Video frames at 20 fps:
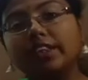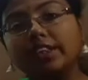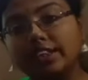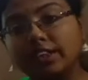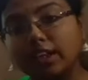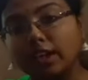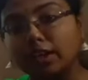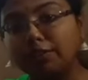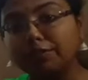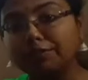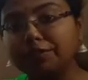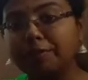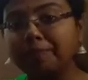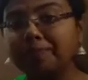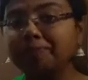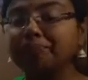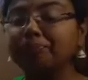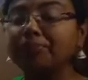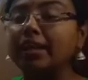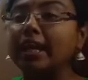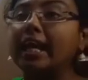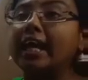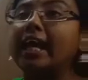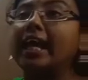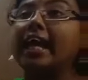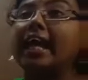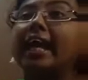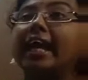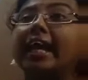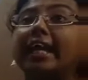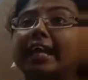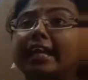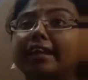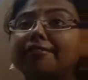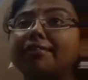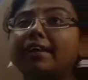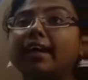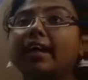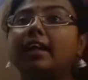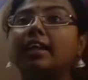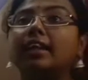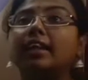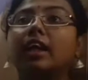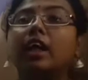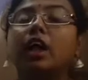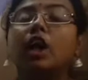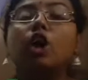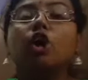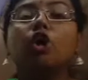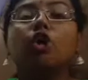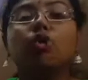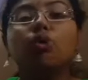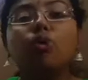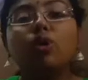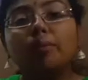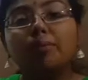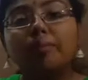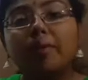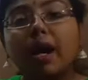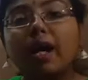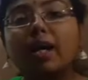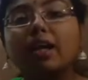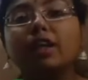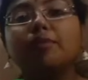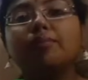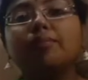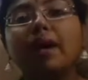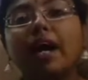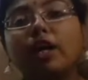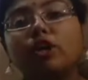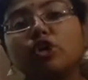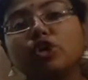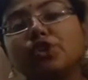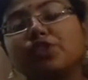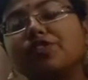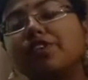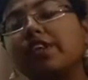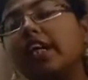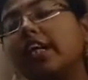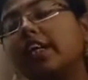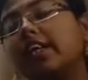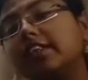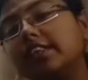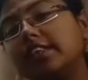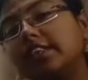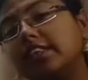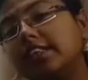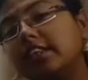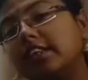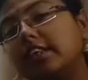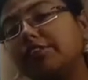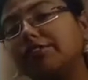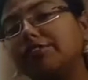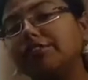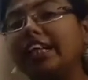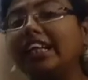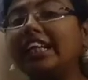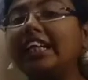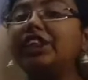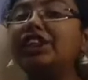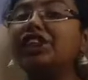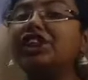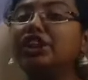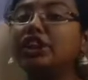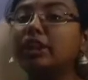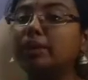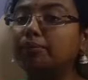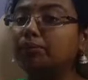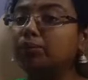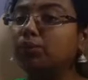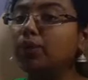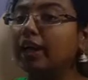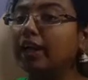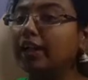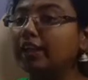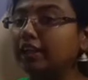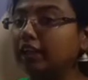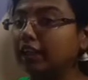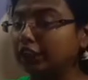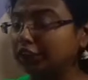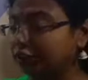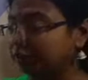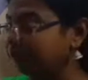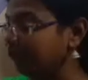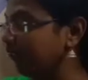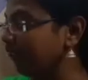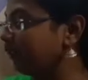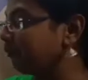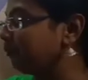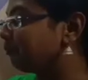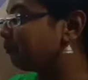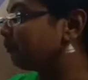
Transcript: Reserve, even Gulmarg Biosphere Reserve in Jammu and Kashmir.